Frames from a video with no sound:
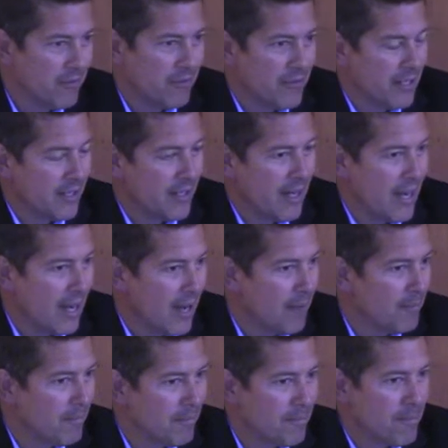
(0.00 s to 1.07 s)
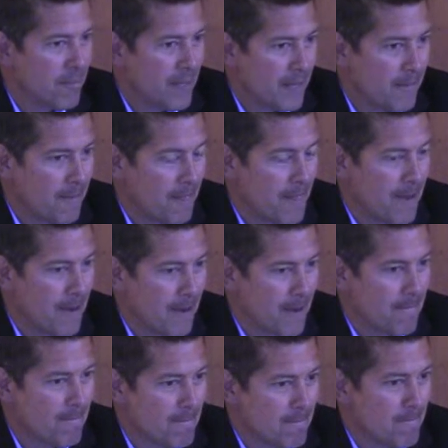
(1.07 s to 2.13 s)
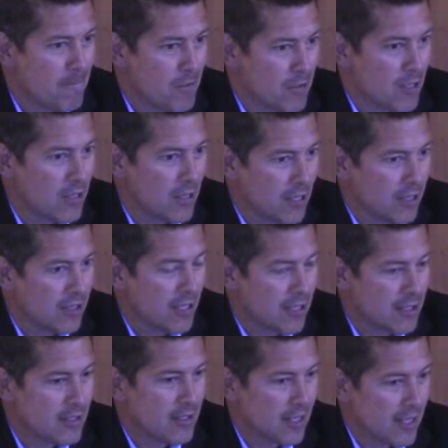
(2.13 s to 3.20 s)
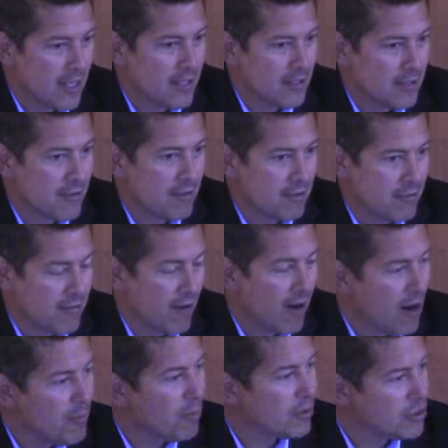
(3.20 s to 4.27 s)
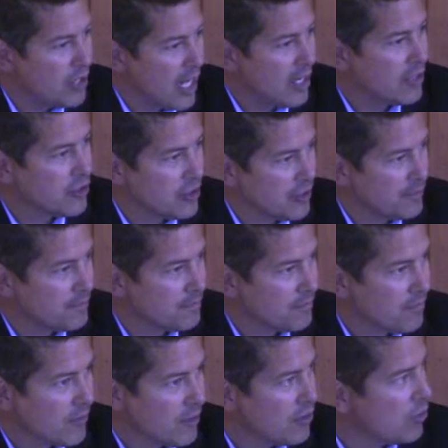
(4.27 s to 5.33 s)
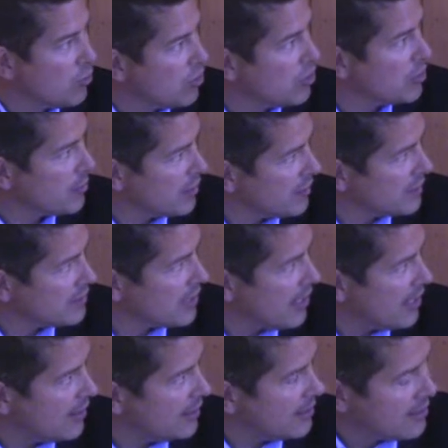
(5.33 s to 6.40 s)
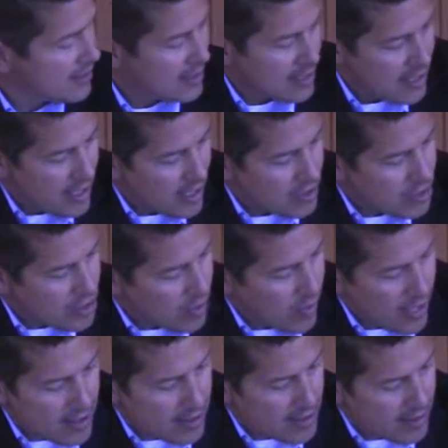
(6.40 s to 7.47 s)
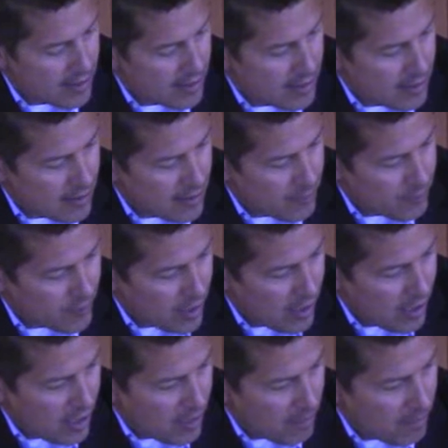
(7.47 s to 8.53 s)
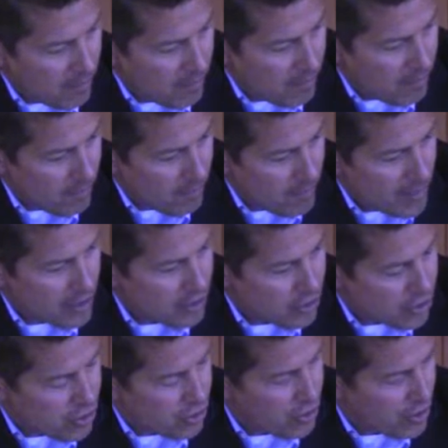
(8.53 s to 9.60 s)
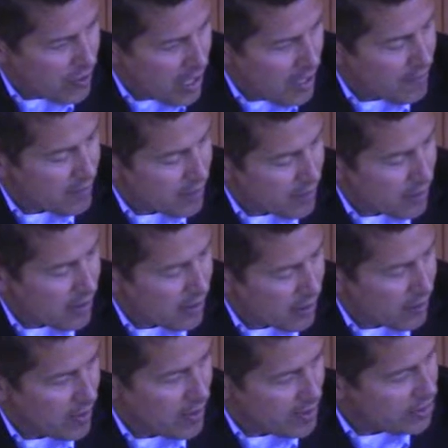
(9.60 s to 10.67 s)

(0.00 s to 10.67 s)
Vietnam, it is far more challenging, the world that we live in today. And so I think making sure that you have a great